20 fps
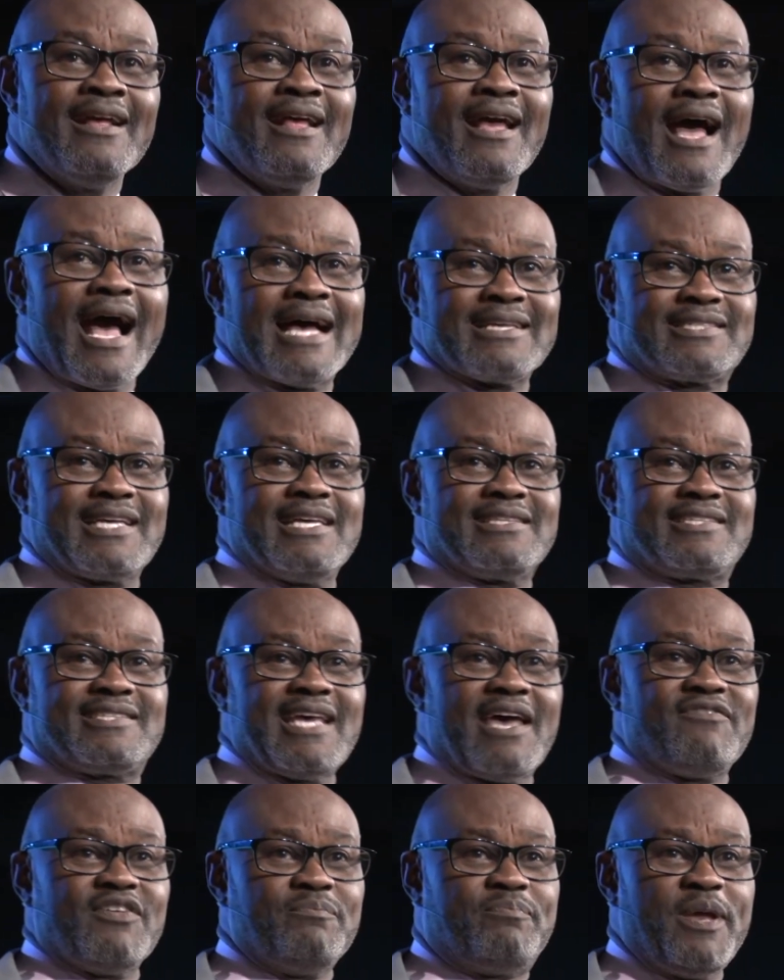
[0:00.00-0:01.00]
I said
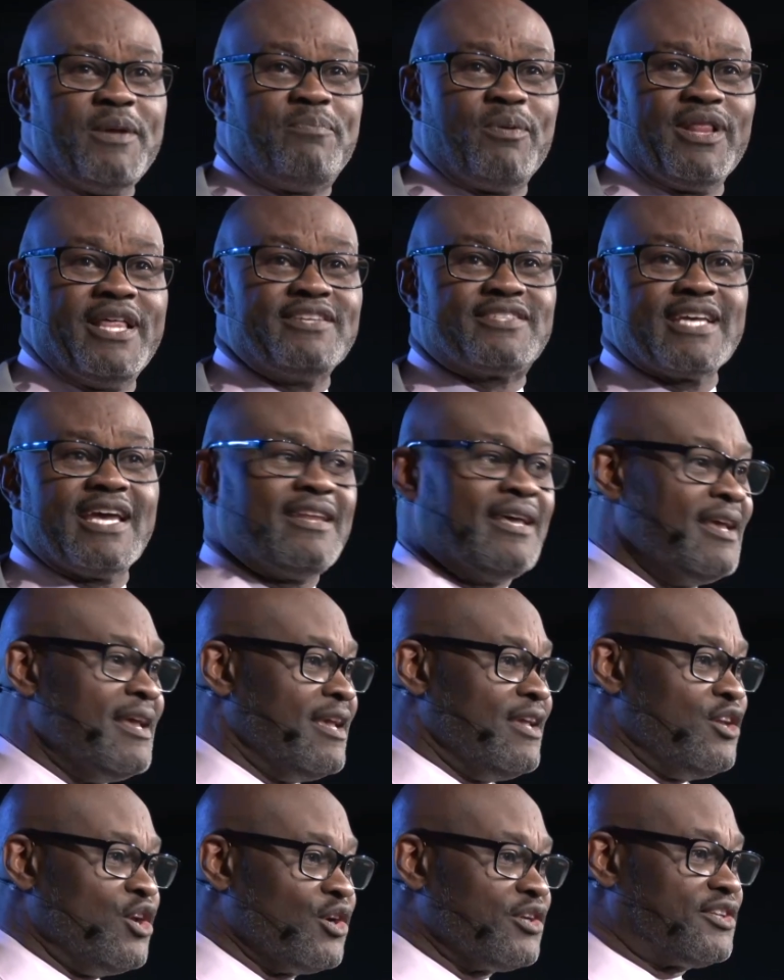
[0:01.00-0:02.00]
7 people. He said,
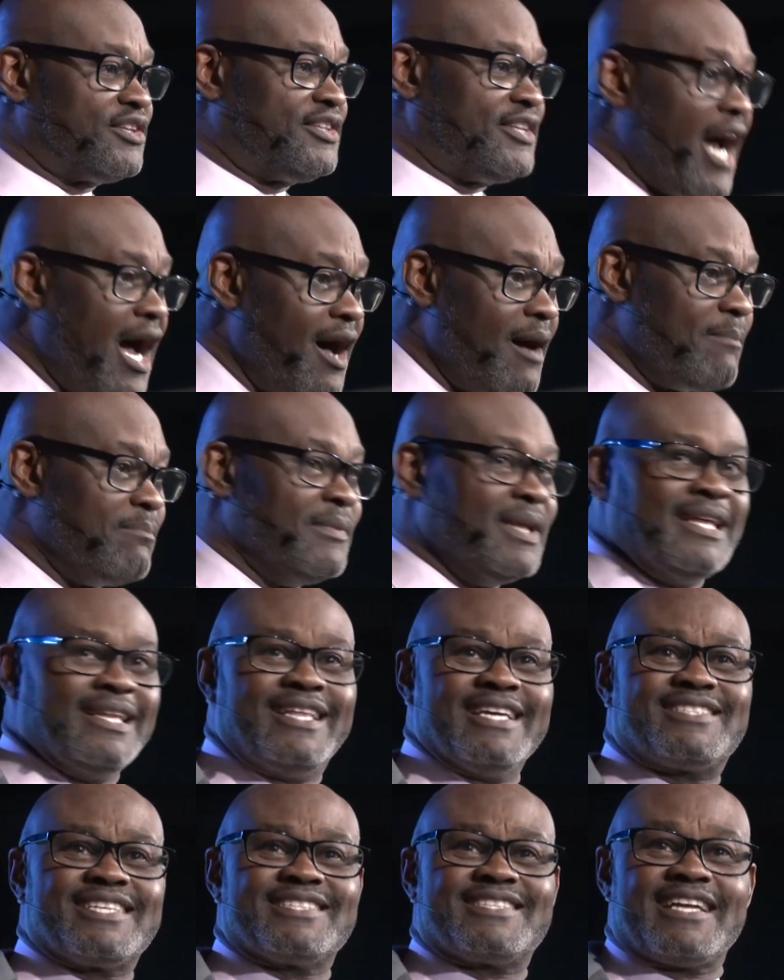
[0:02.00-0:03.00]
you're dumb.
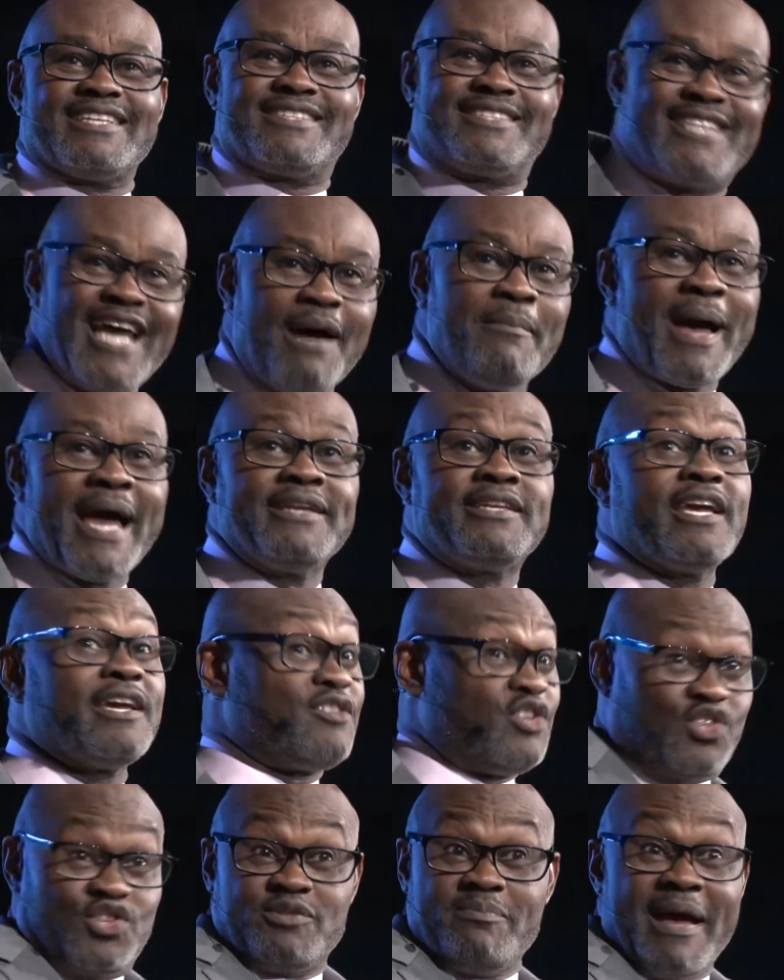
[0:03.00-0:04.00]
This is a dumb idea.
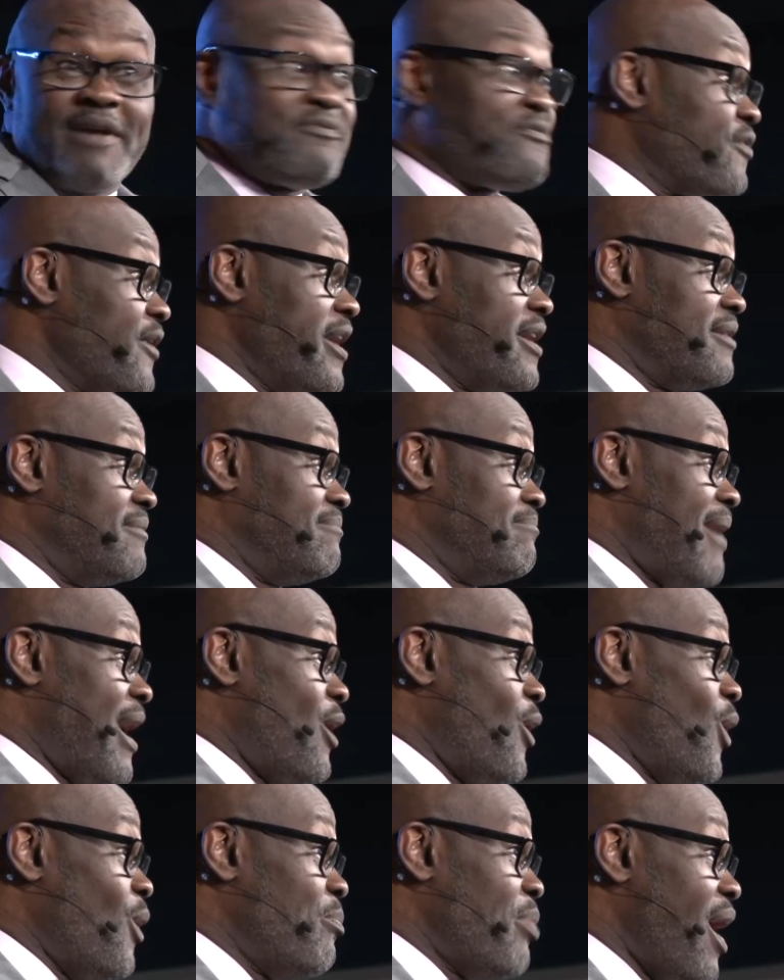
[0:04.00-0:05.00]
This is my friend, my
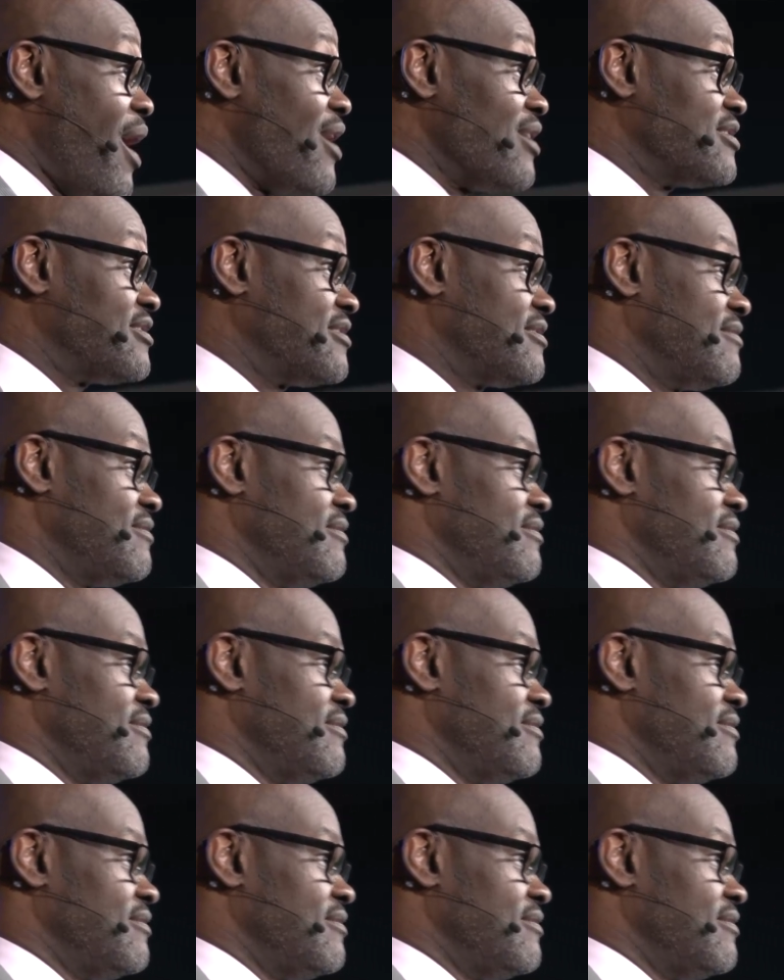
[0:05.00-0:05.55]
old boss.